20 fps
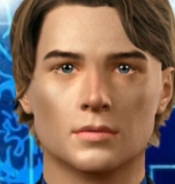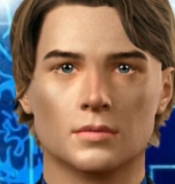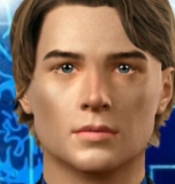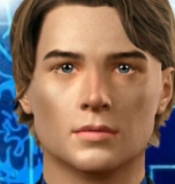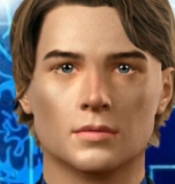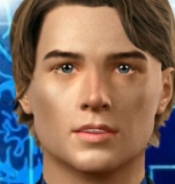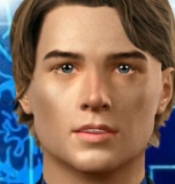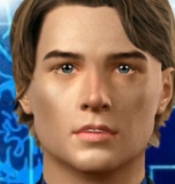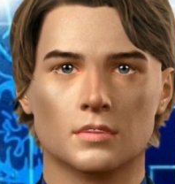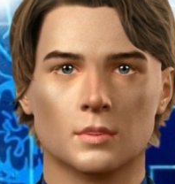
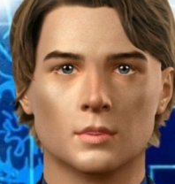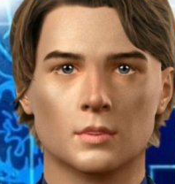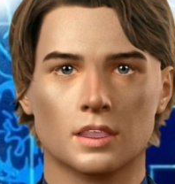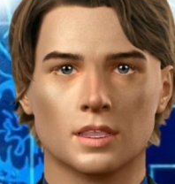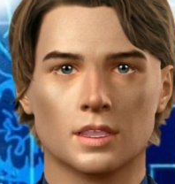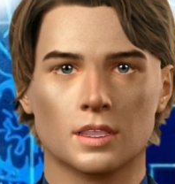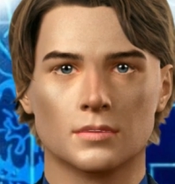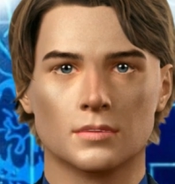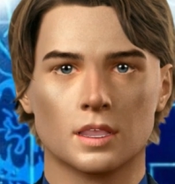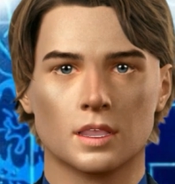If you
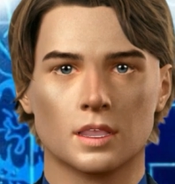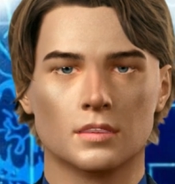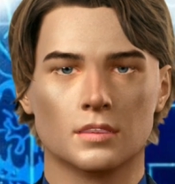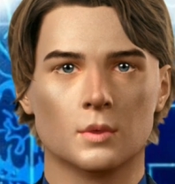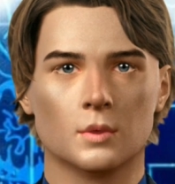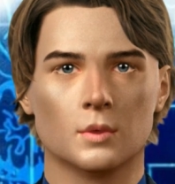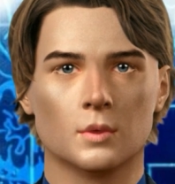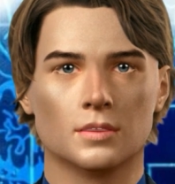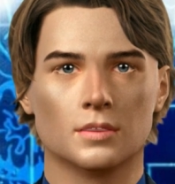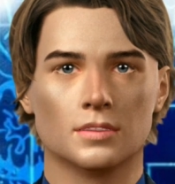liked my
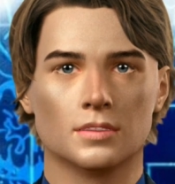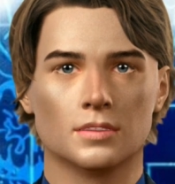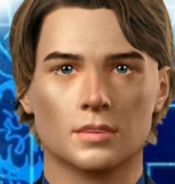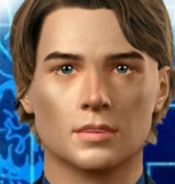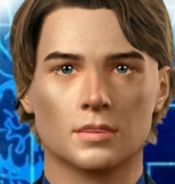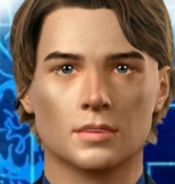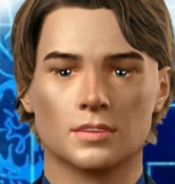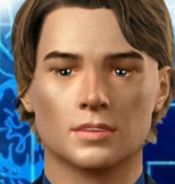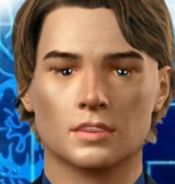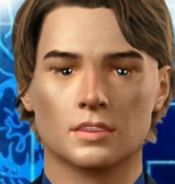voice,
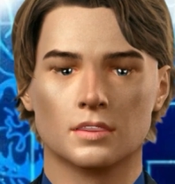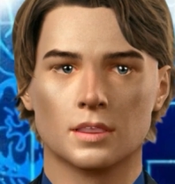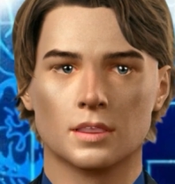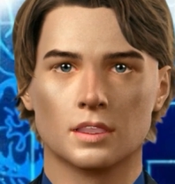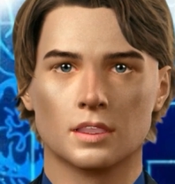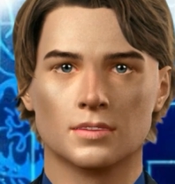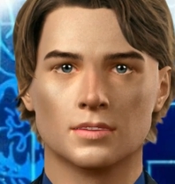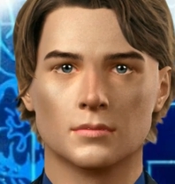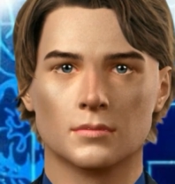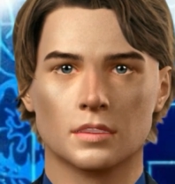hit that
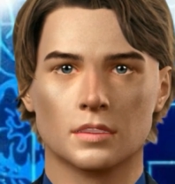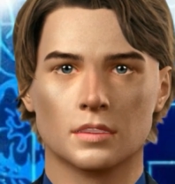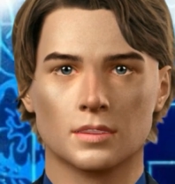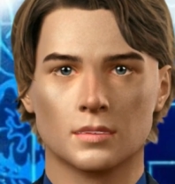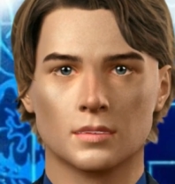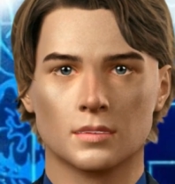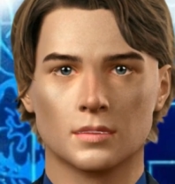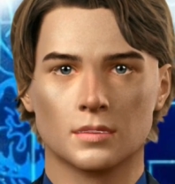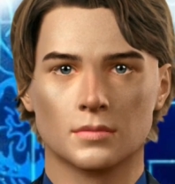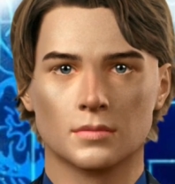like button,